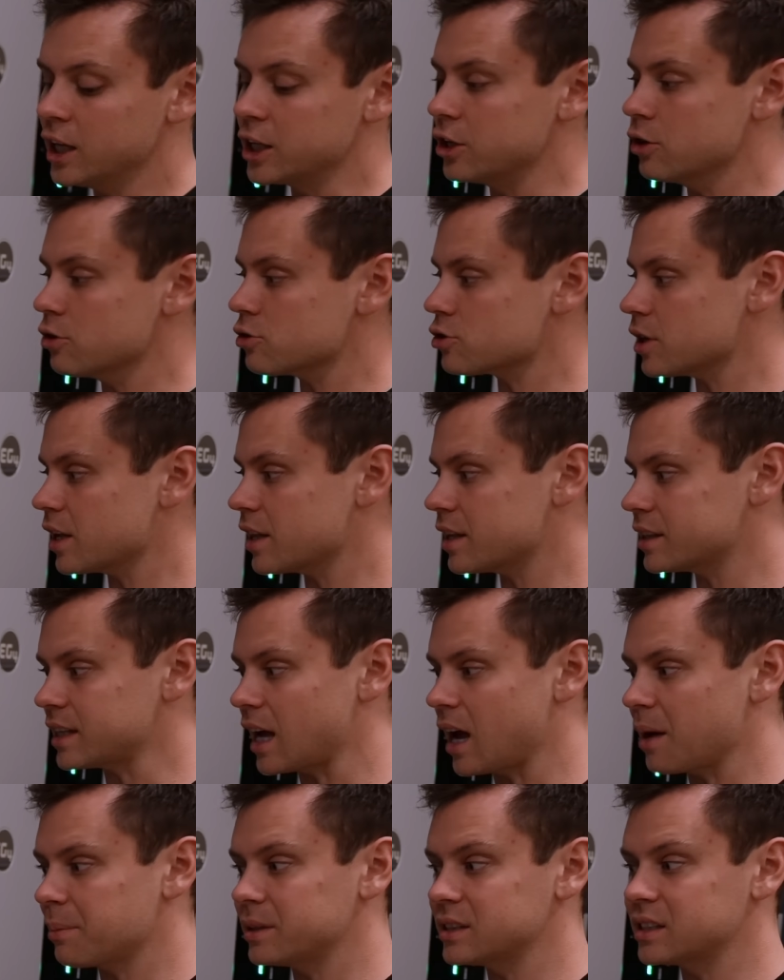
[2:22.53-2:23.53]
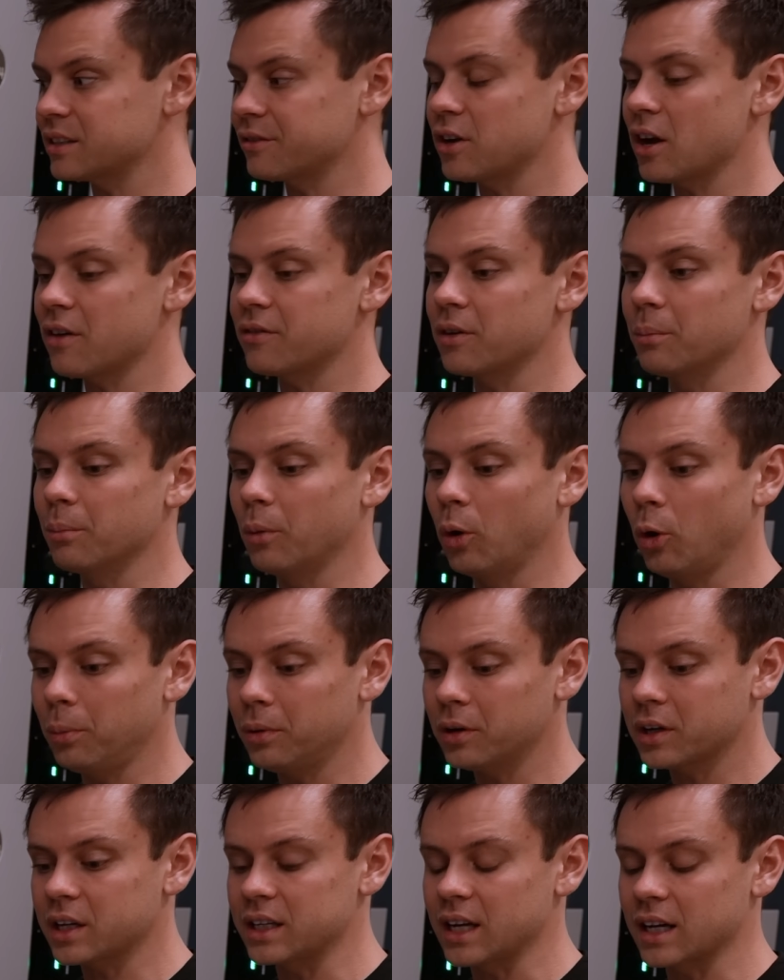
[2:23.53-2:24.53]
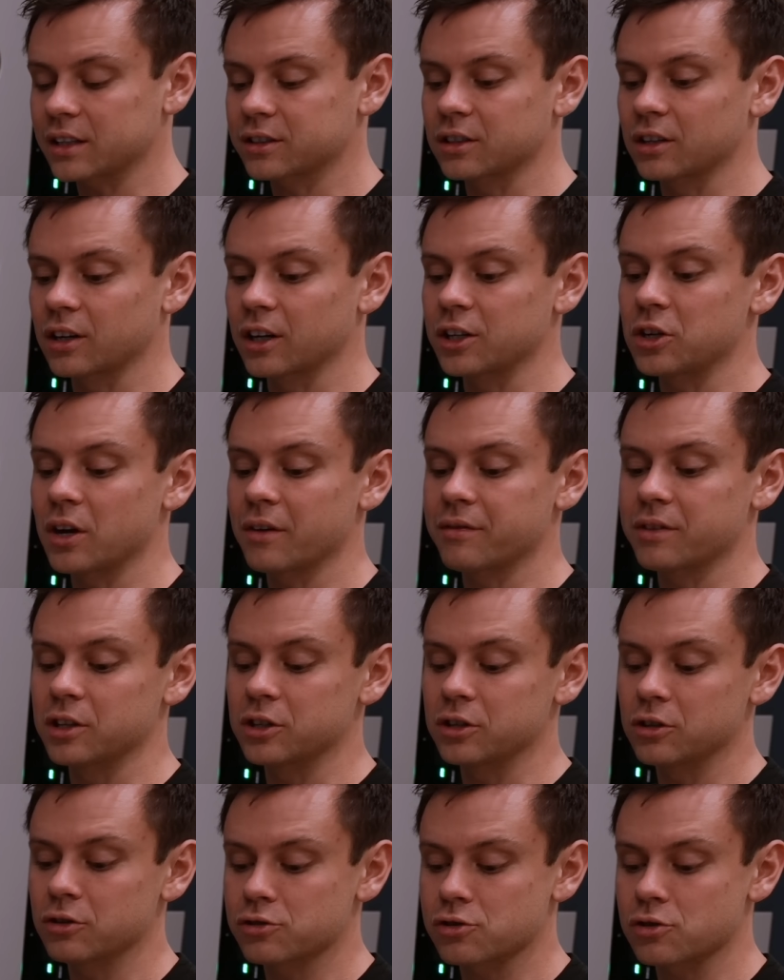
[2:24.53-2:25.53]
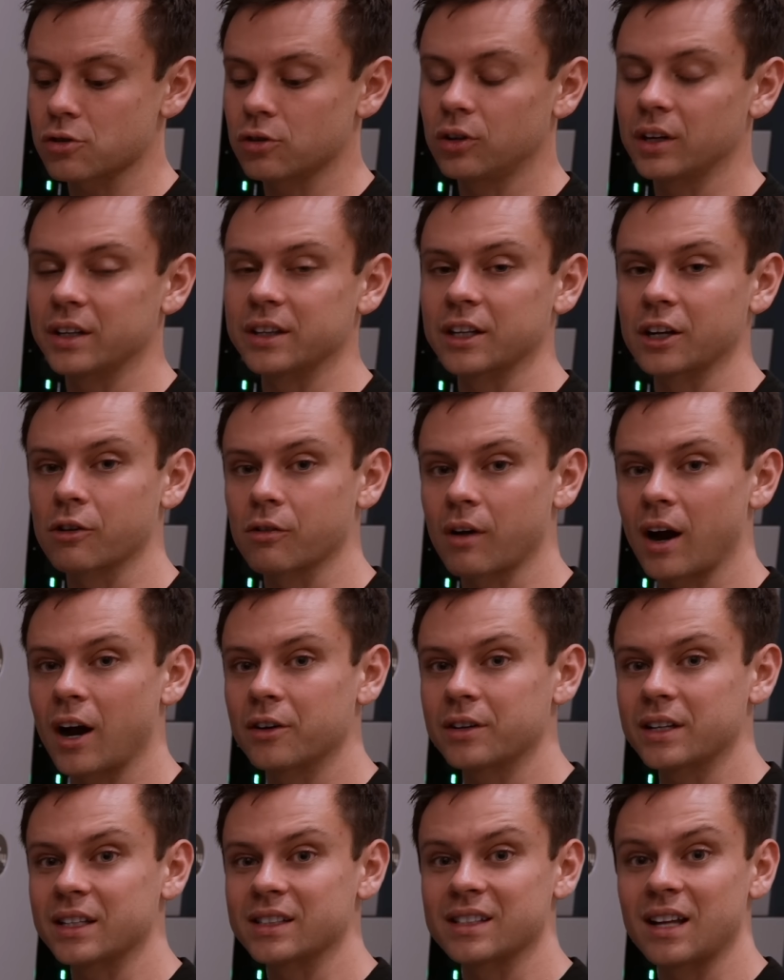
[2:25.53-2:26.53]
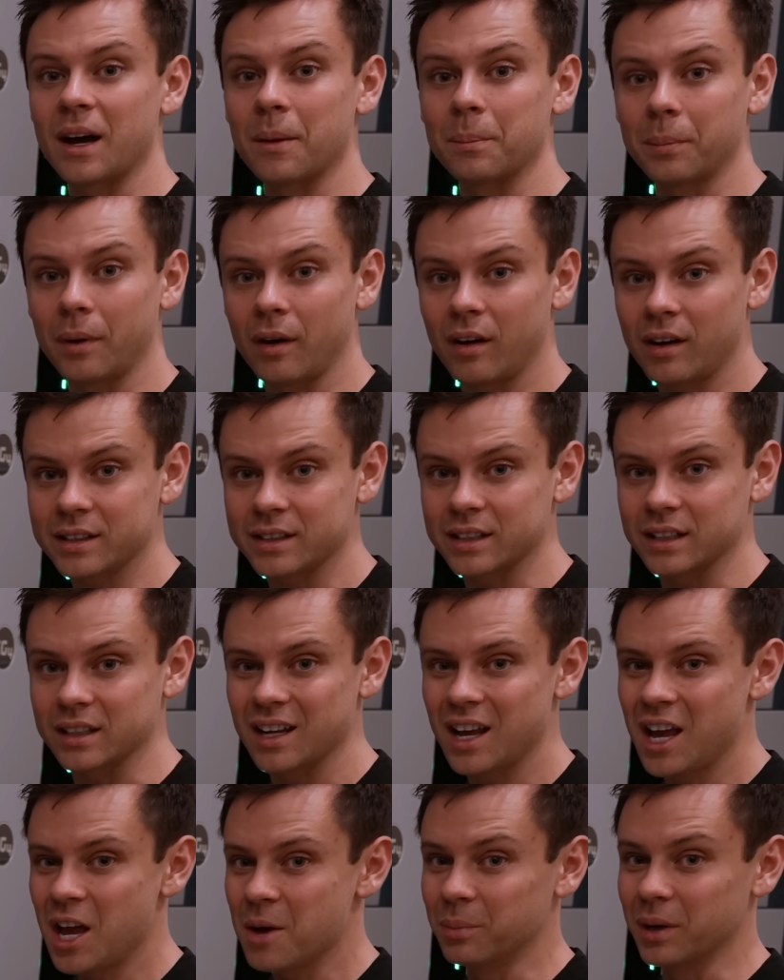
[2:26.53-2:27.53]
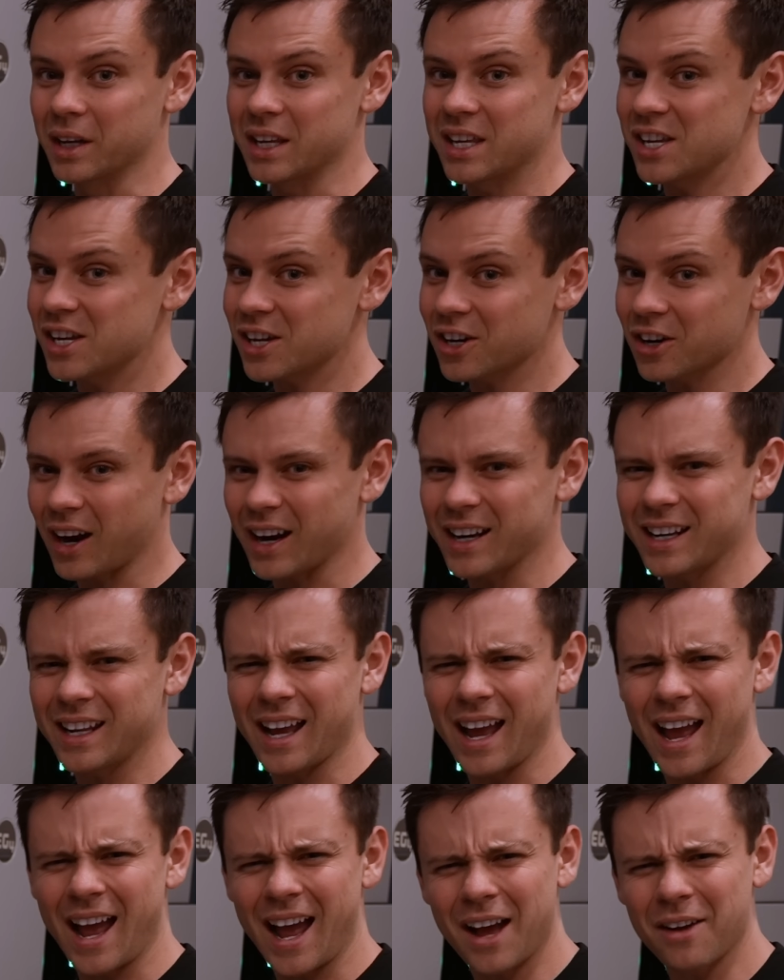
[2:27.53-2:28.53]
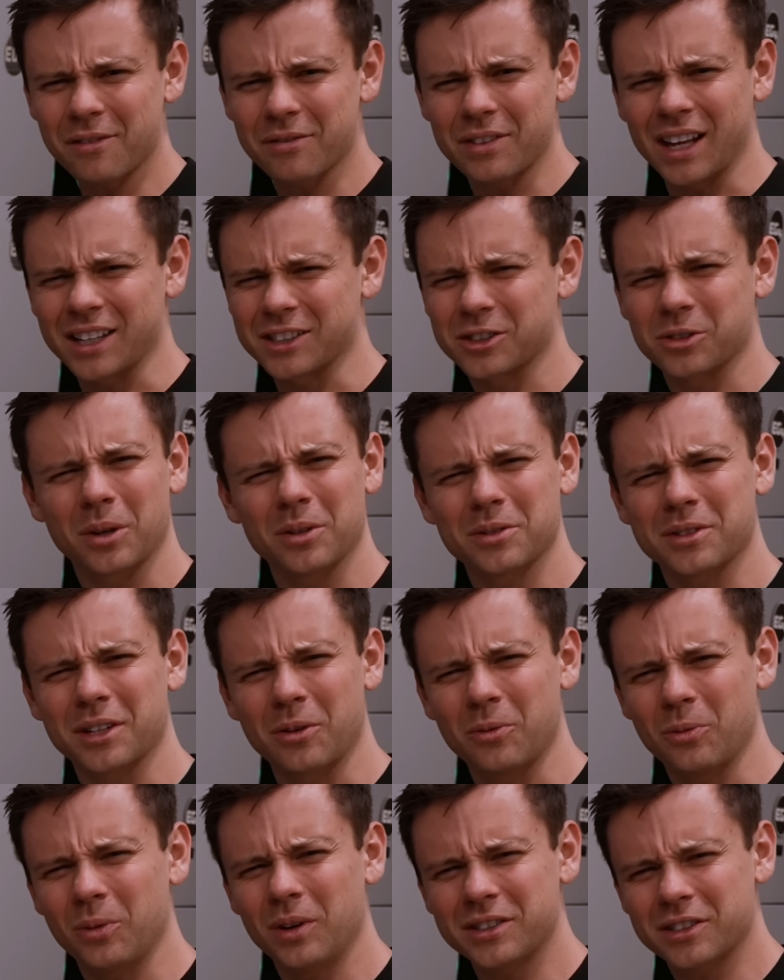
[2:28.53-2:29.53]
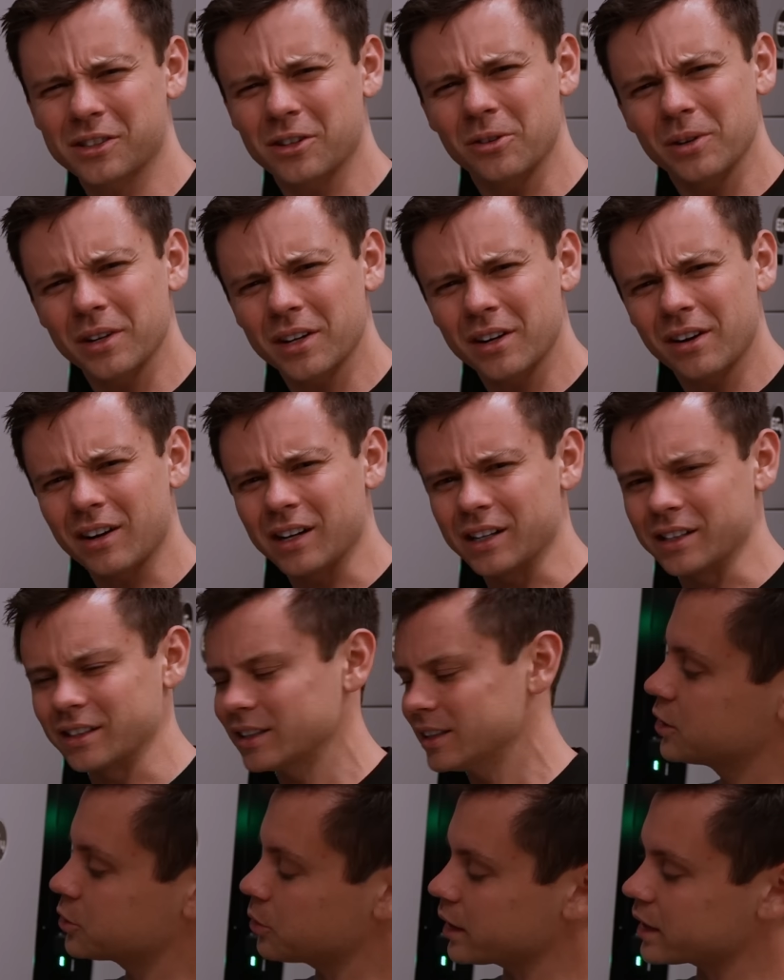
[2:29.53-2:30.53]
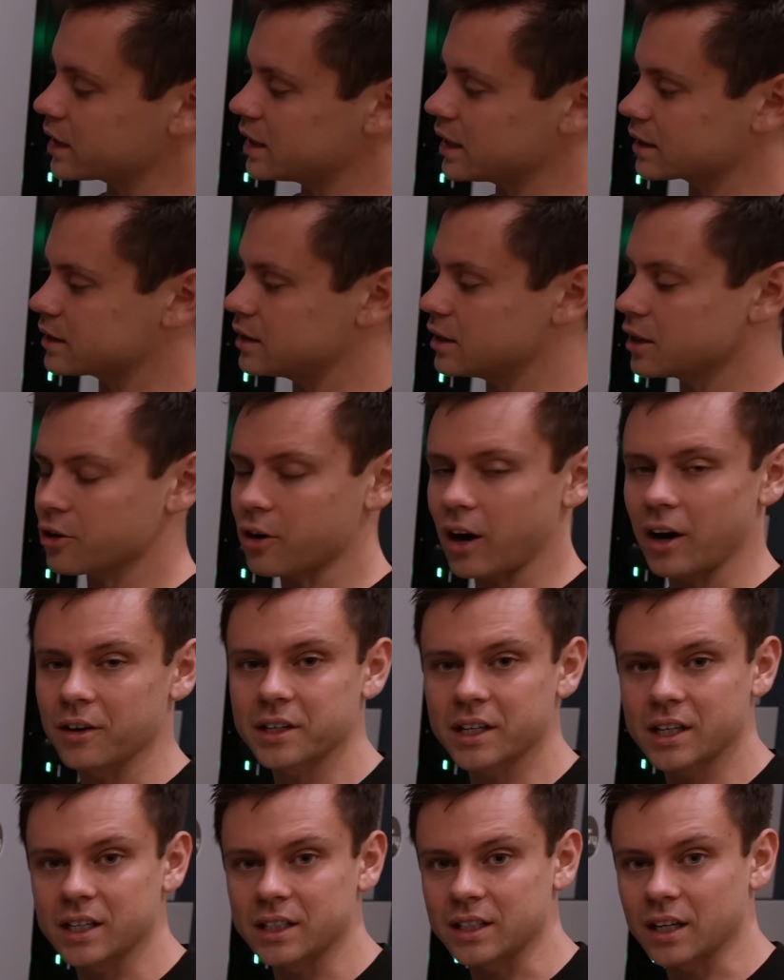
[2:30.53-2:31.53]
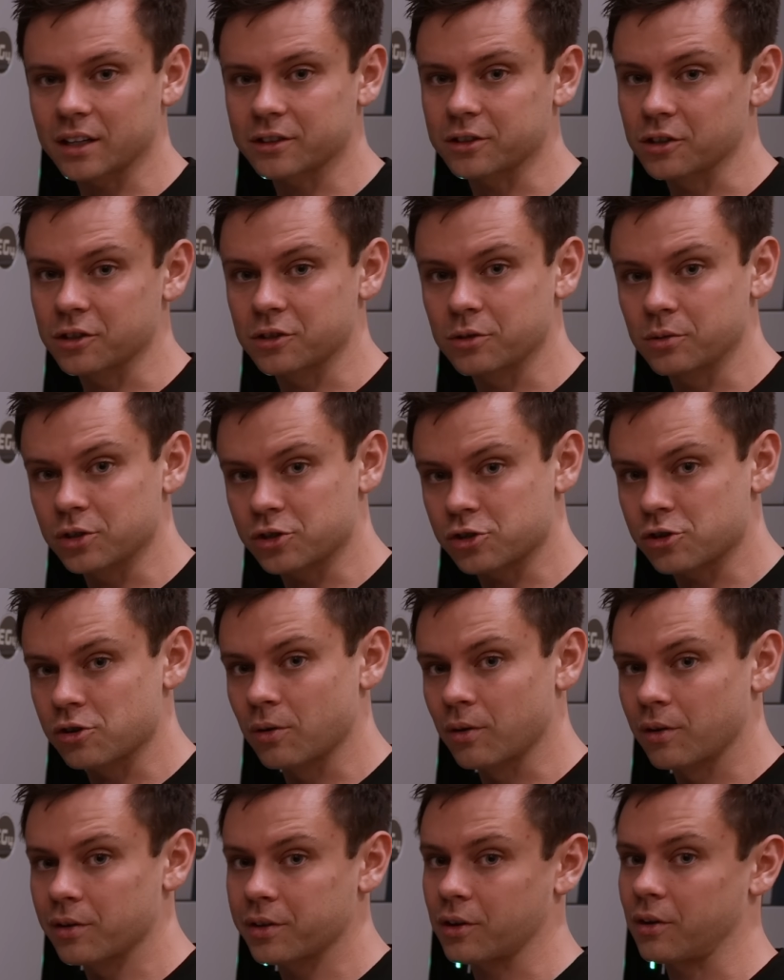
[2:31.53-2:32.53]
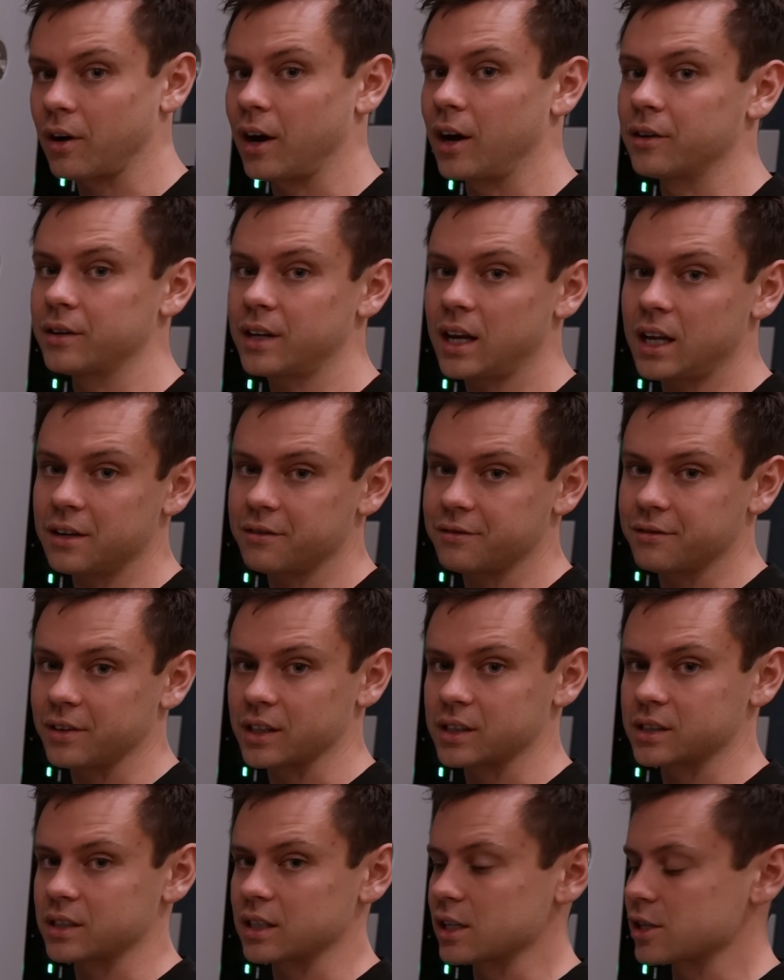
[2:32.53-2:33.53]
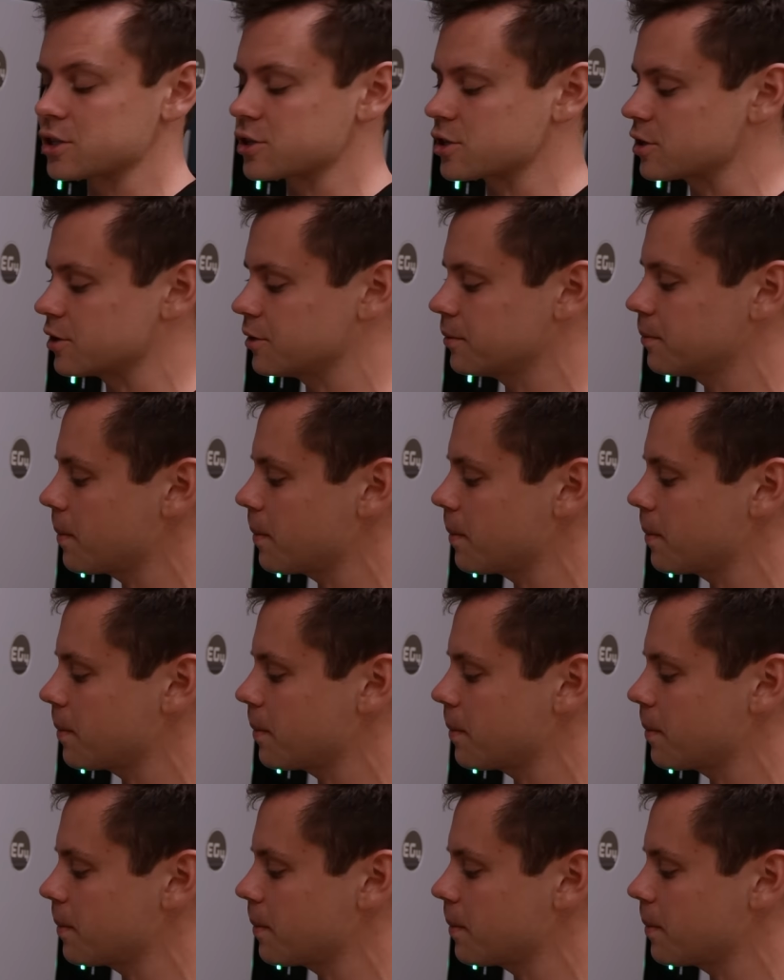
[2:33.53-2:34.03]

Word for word: Usually this happens if you have a mobile connector and you have the neutral and the ground is not bonded, but here I didn't have that, so I was like, what's going on? So I connected a grounding conductor to a true earth ground and it fixed the issue.